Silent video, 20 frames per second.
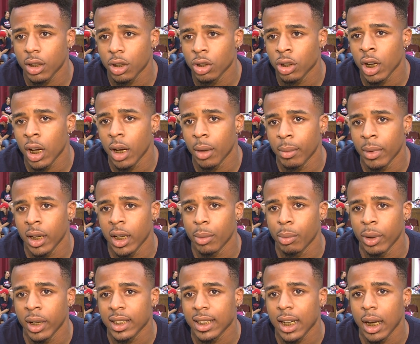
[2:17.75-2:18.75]
You know what I mean?
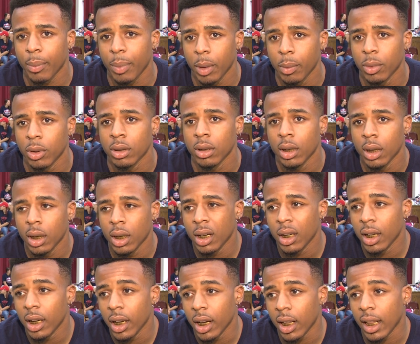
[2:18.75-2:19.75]
Brings out people
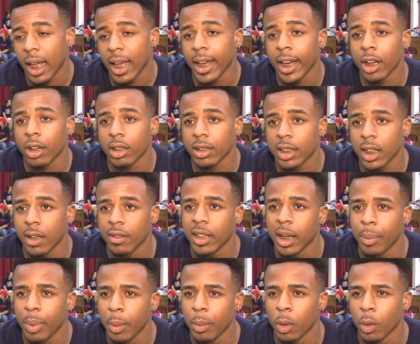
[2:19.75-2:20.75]
like inner
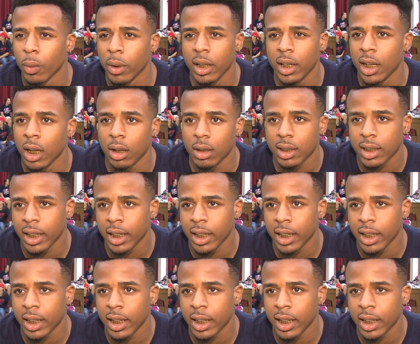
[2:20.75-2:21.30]
that people really don't